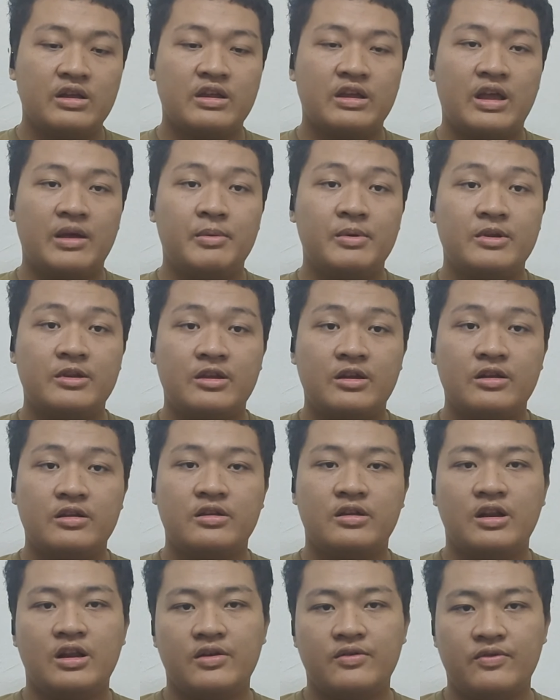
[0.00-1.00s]
chemistry
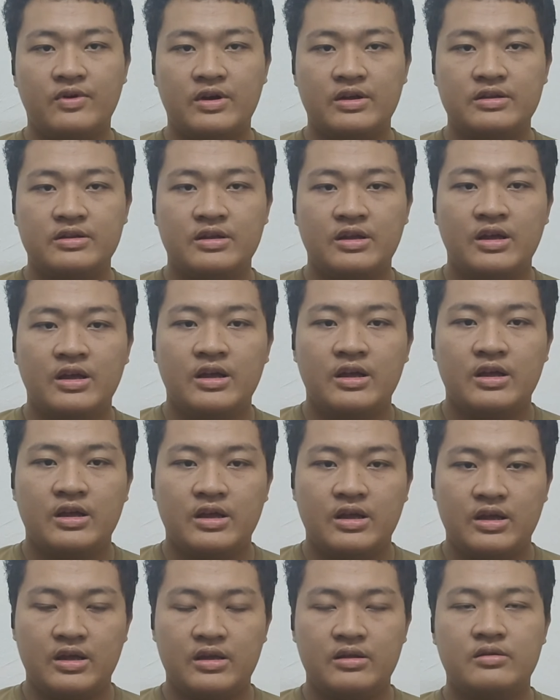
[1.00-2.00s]
syllabus
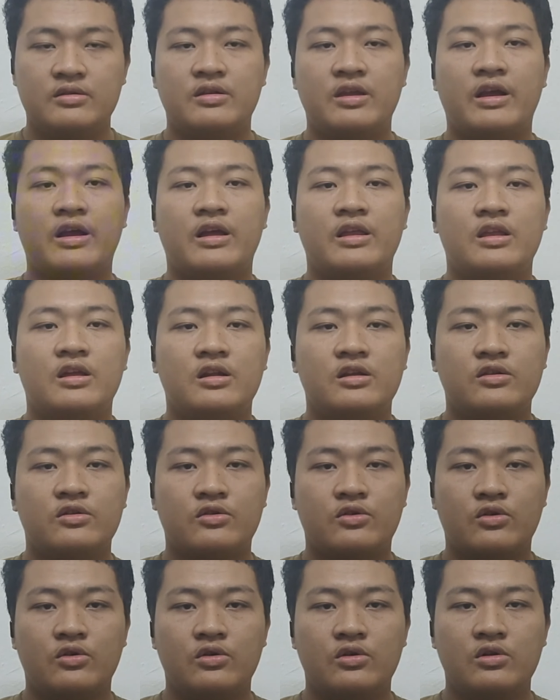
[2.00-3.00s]
in secondary
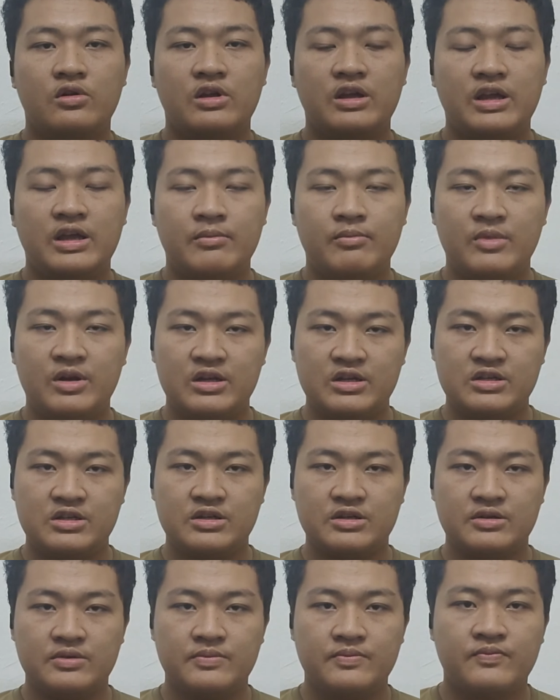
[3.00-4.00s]
school in
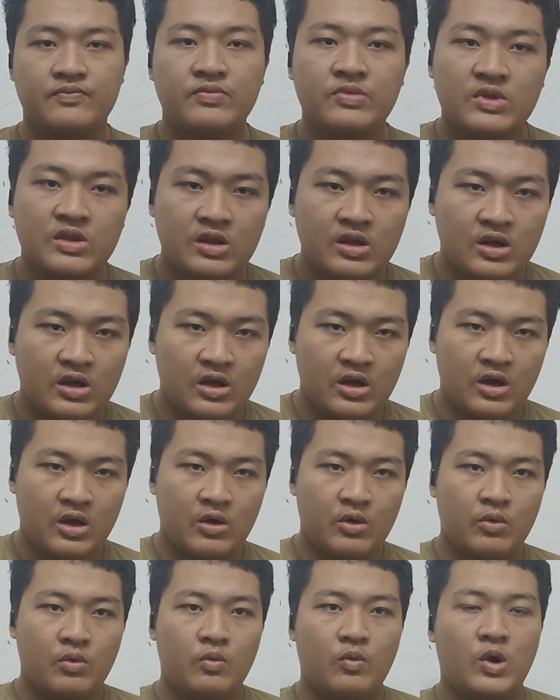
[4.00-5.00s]
Malaysia.
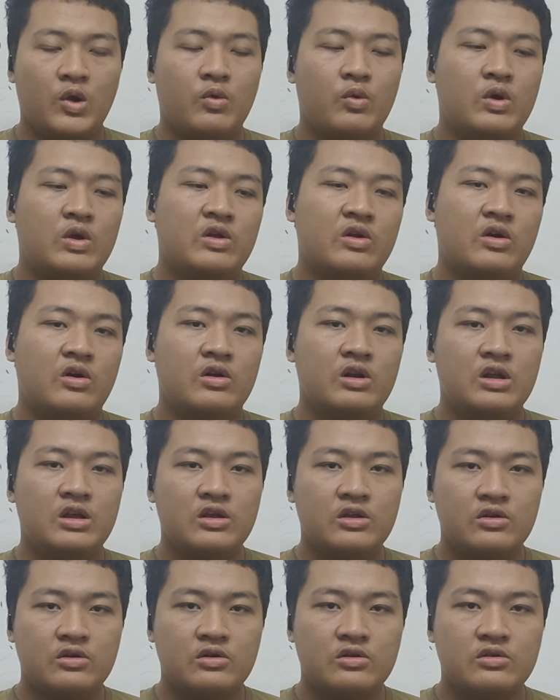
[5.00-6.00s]
We will only
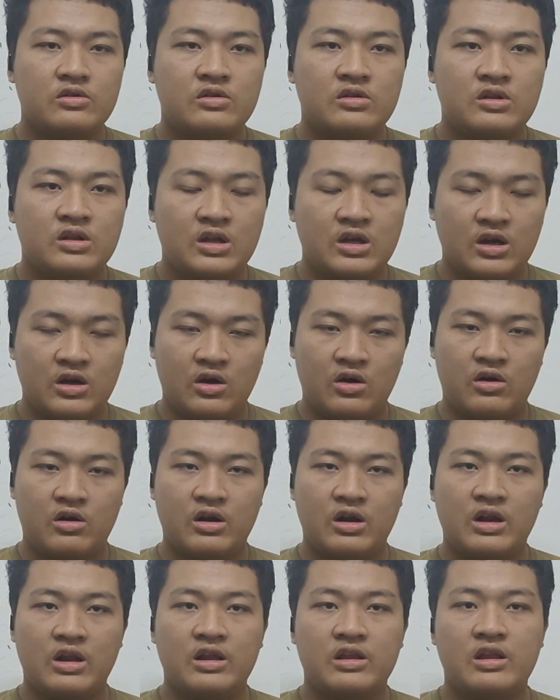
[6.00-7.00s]
use the
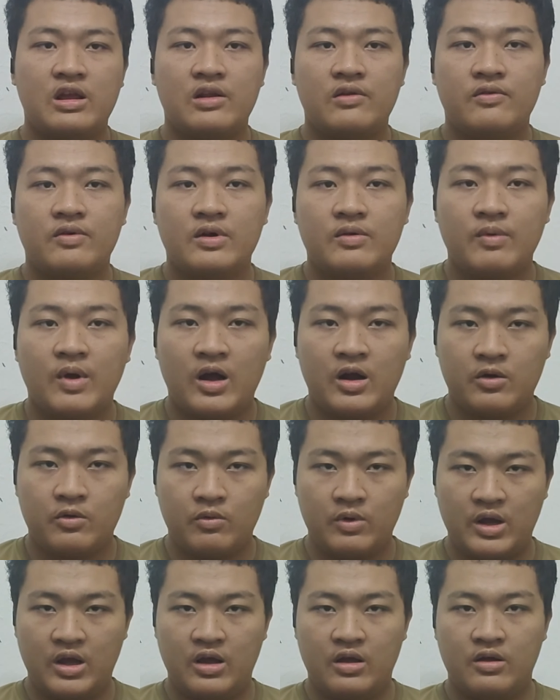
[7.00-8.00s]
already developed
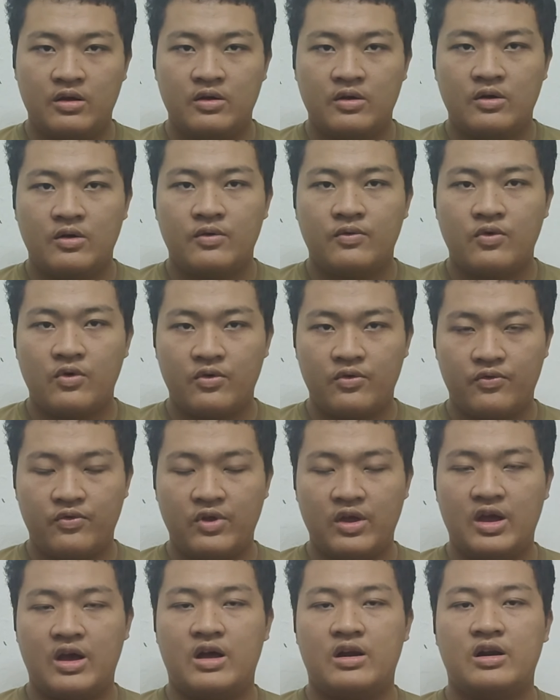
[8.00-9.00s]
hardware for
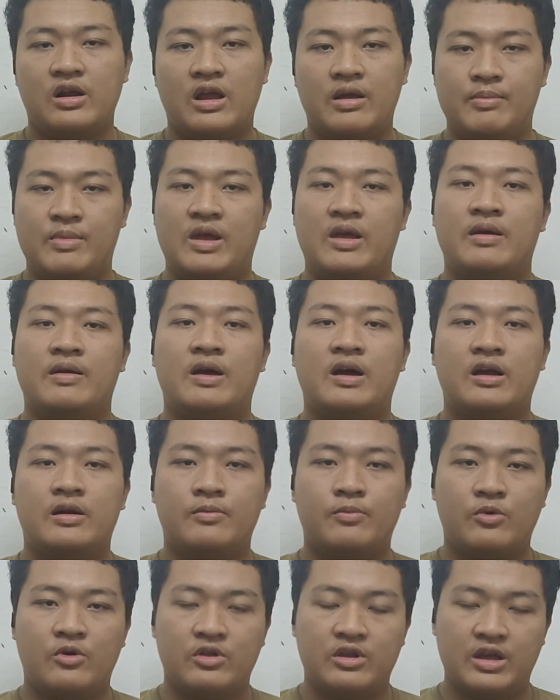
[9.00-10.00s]
VR and AR
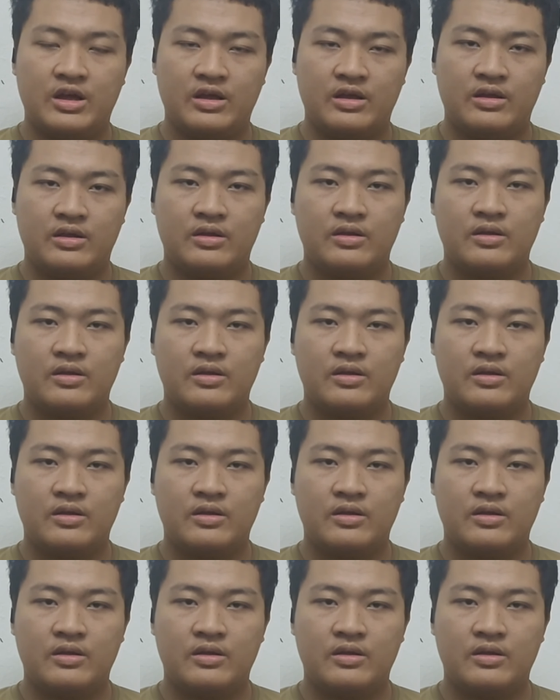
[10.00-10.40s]
project.